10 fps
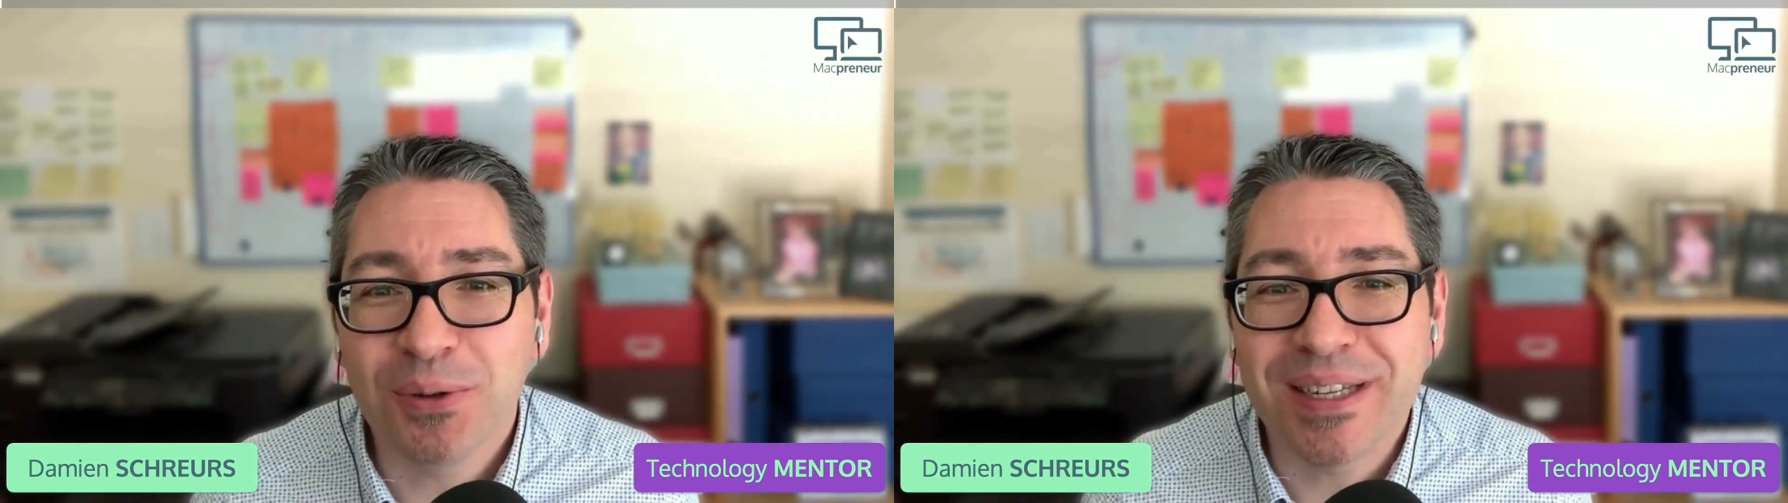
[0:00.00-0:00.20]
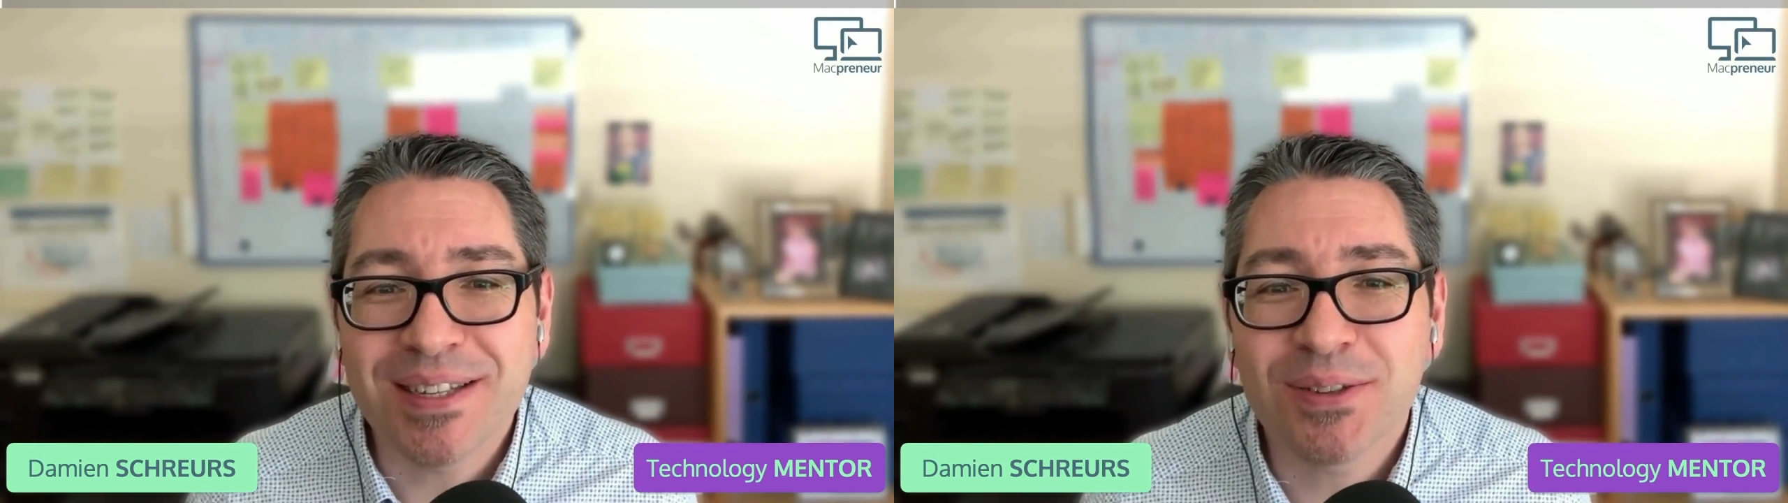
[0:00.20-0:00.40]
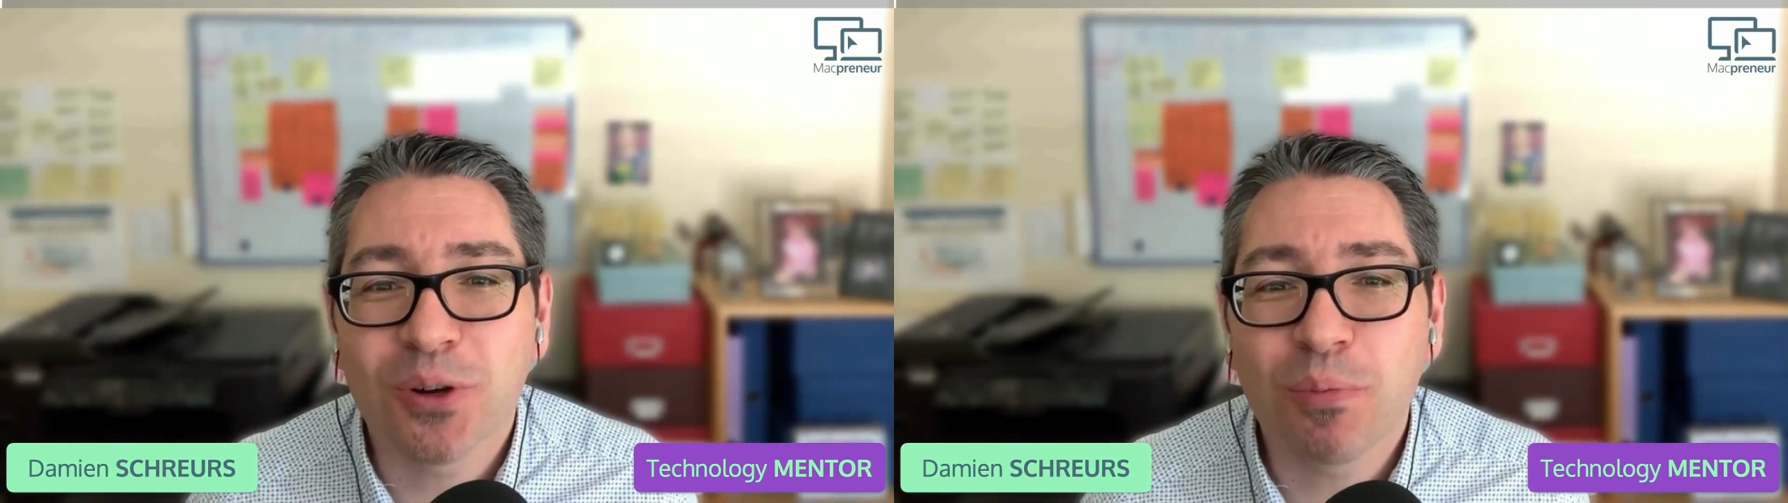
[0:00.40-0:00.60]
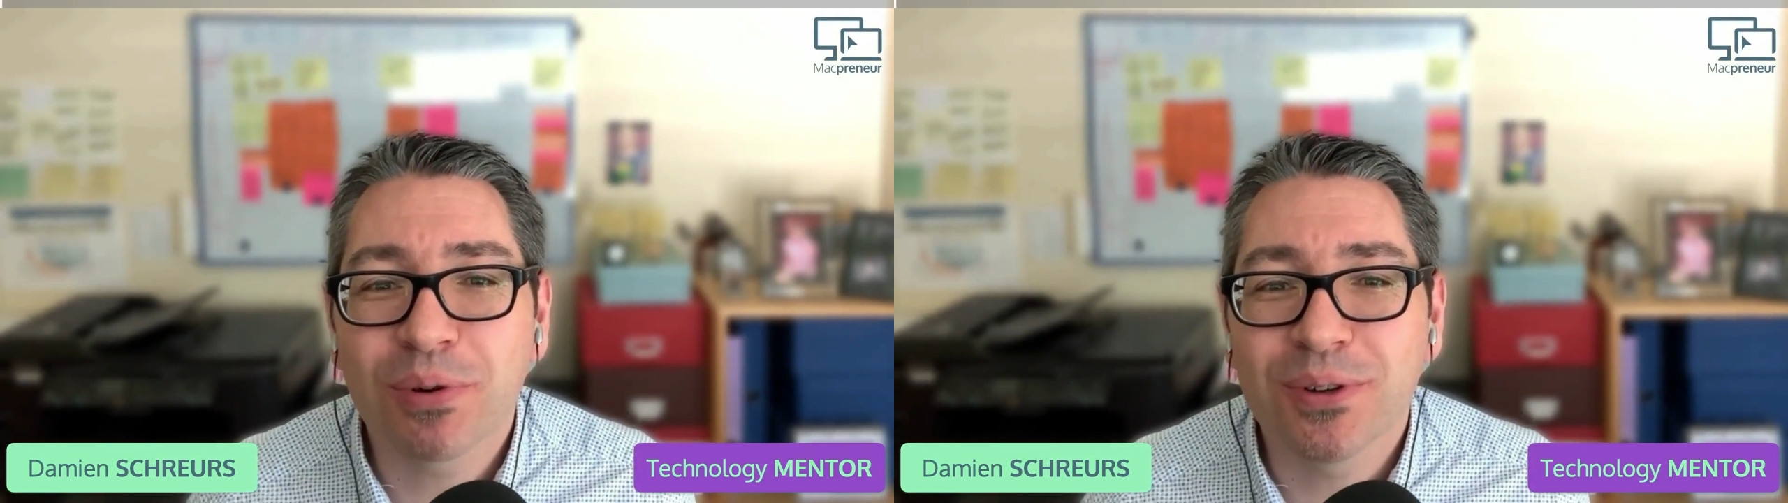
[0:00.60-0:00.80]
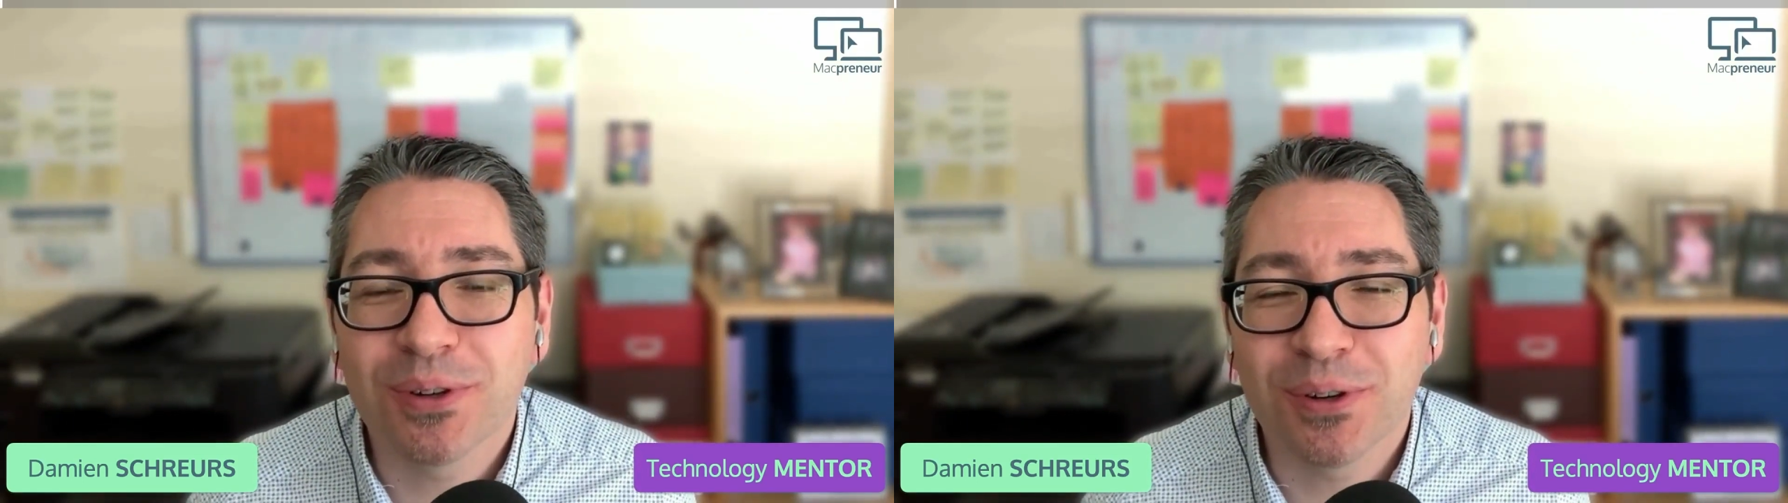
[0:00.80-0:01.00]
a
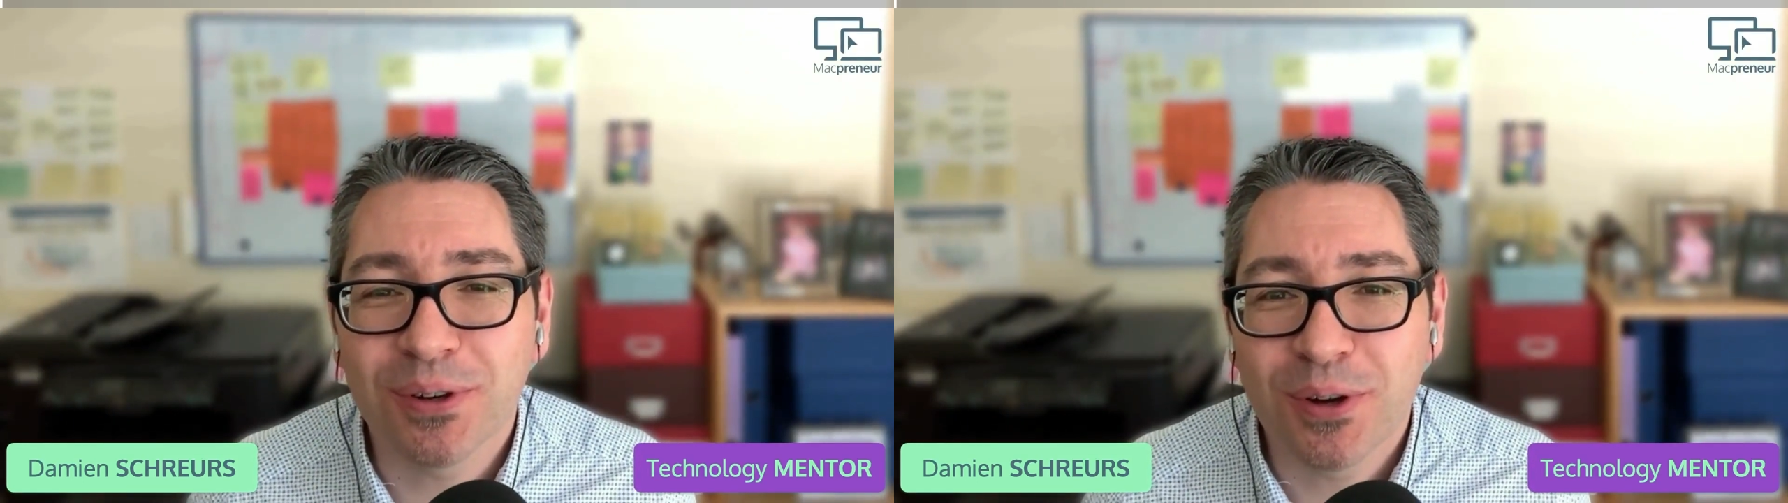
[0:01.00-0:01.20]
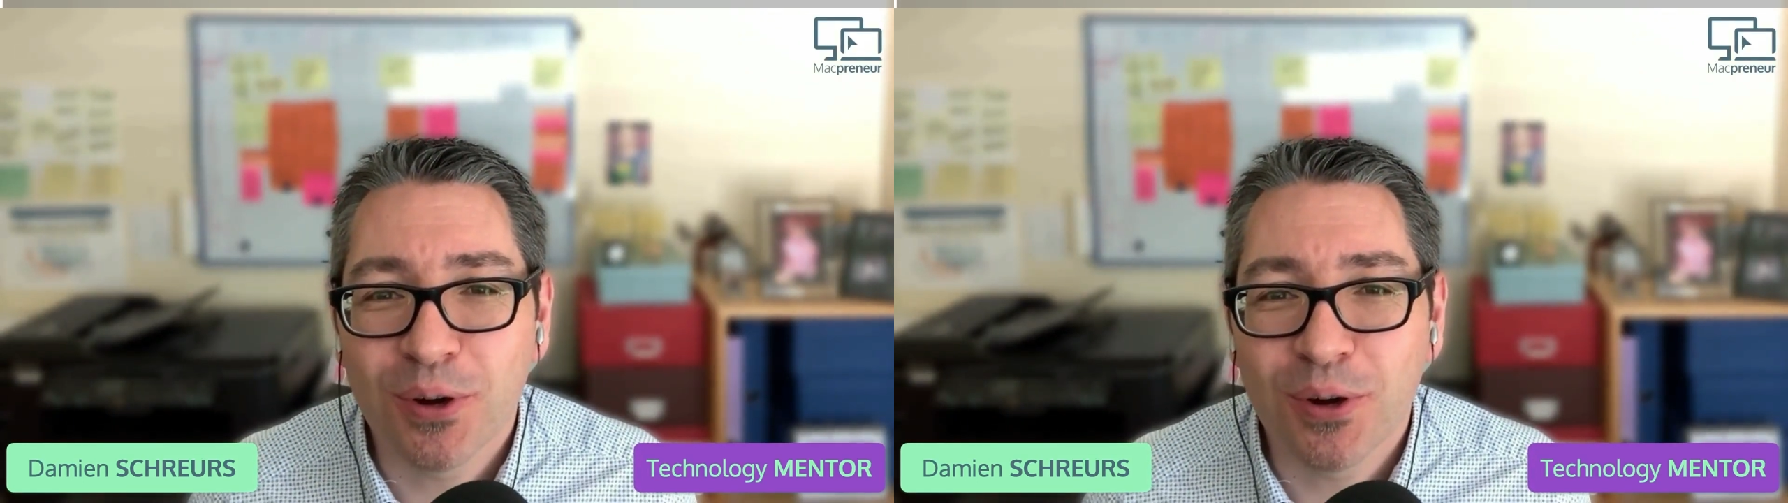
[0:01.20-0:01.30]
solopreneur